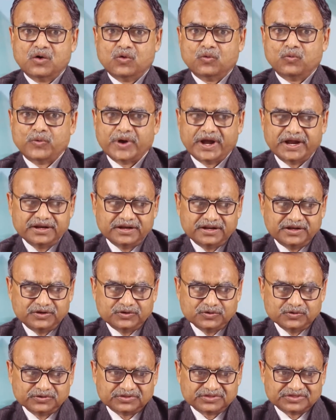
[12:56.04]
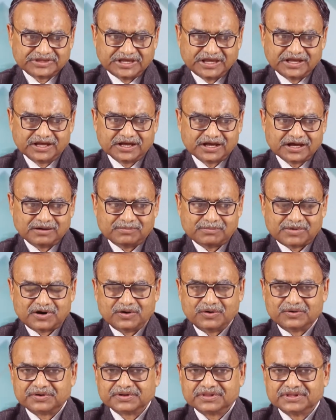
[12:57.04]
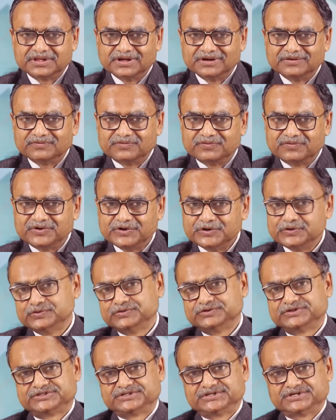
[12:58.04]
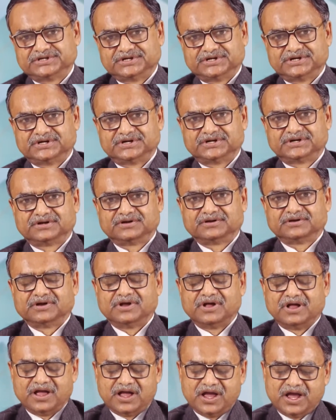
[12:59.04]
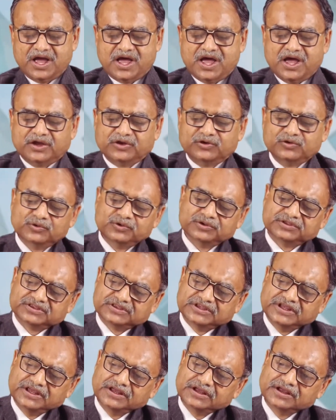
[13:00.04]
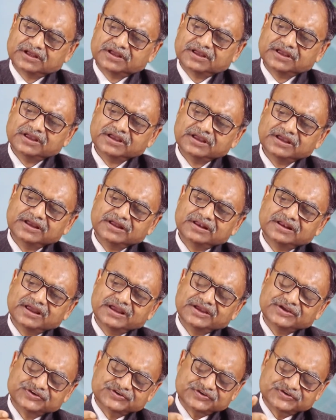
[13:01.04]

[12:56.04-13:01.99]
when you think about the future, you think in a